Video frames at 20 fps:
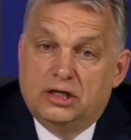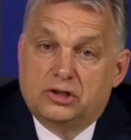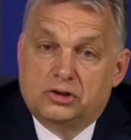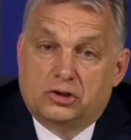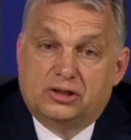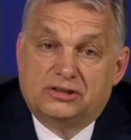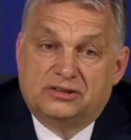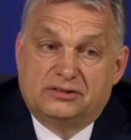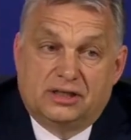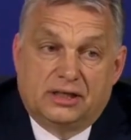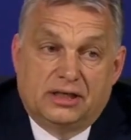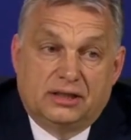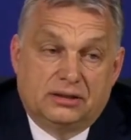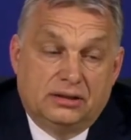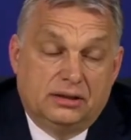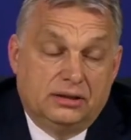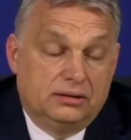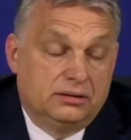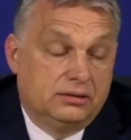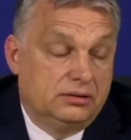But at the
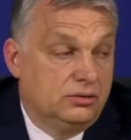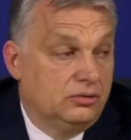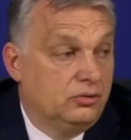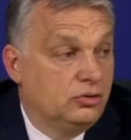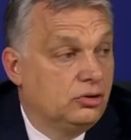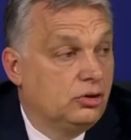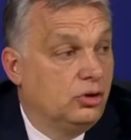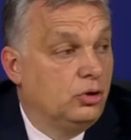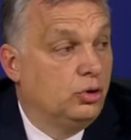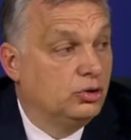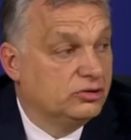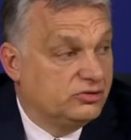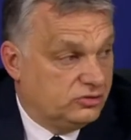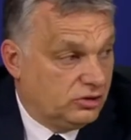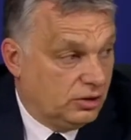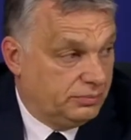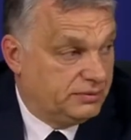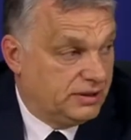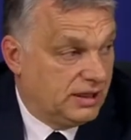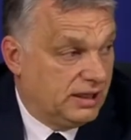end of the day,
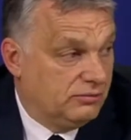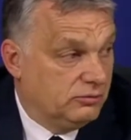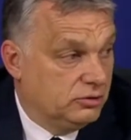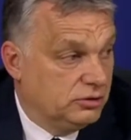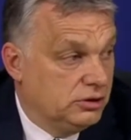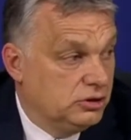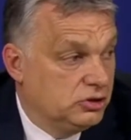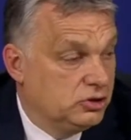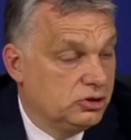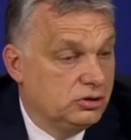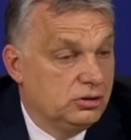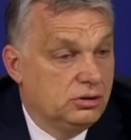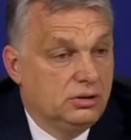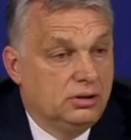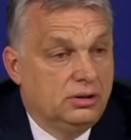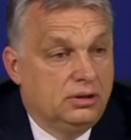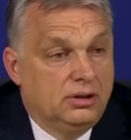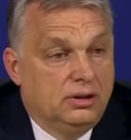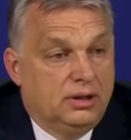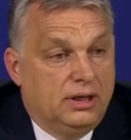we did ensure
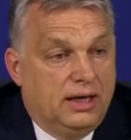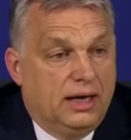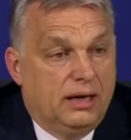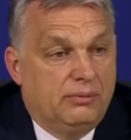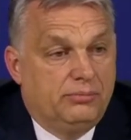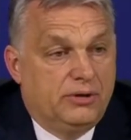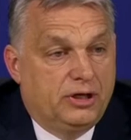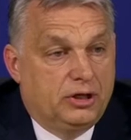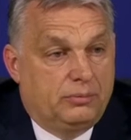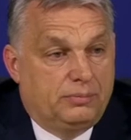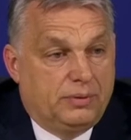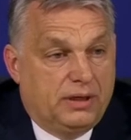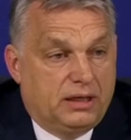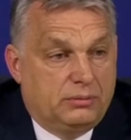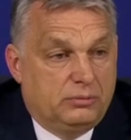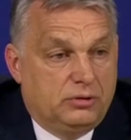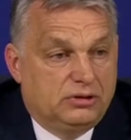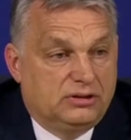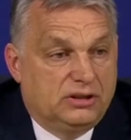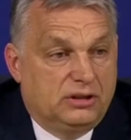that the EPP
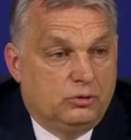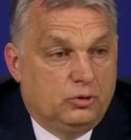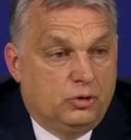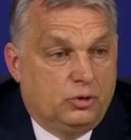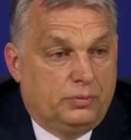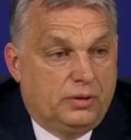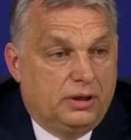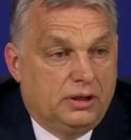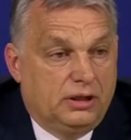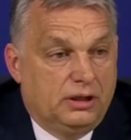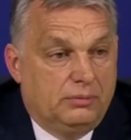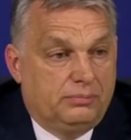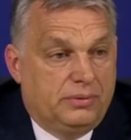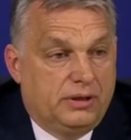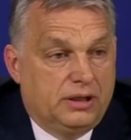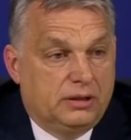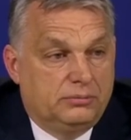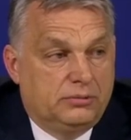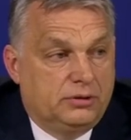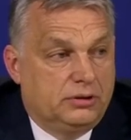would remain united
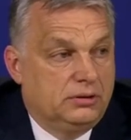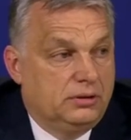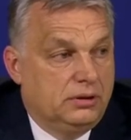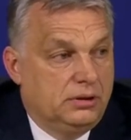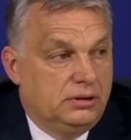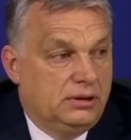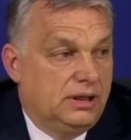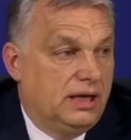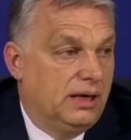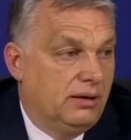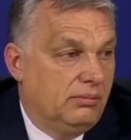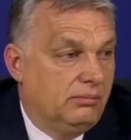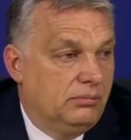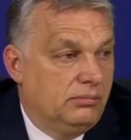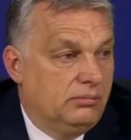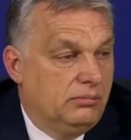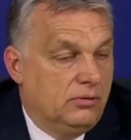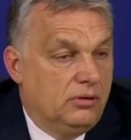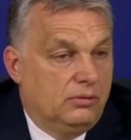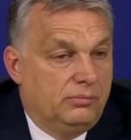for the election
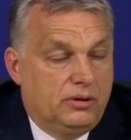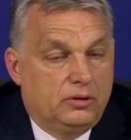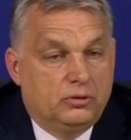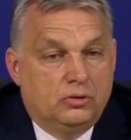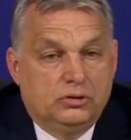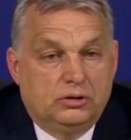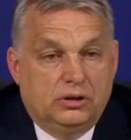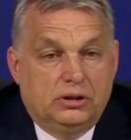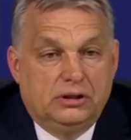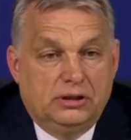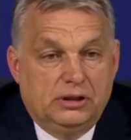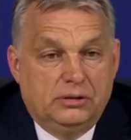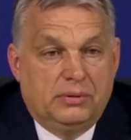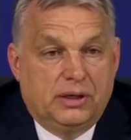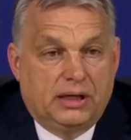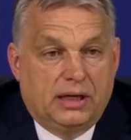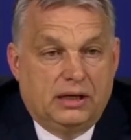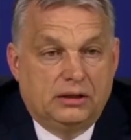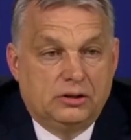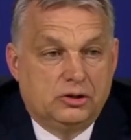campaign, remain
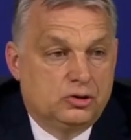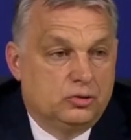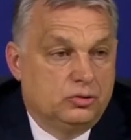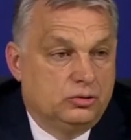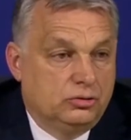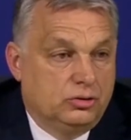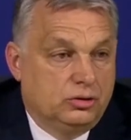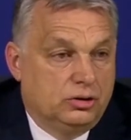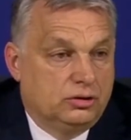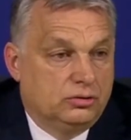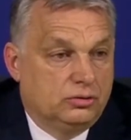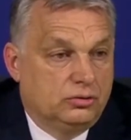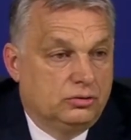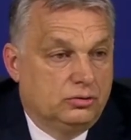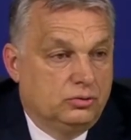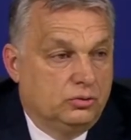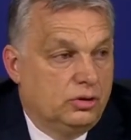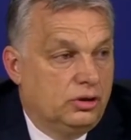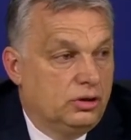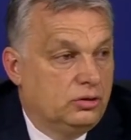united in the
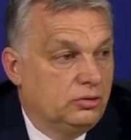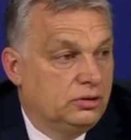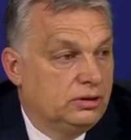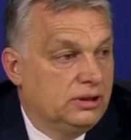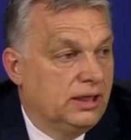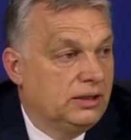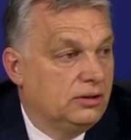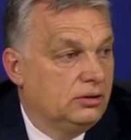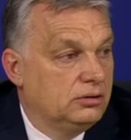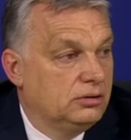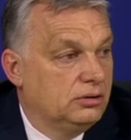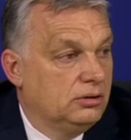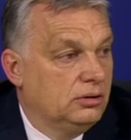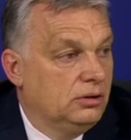longer term.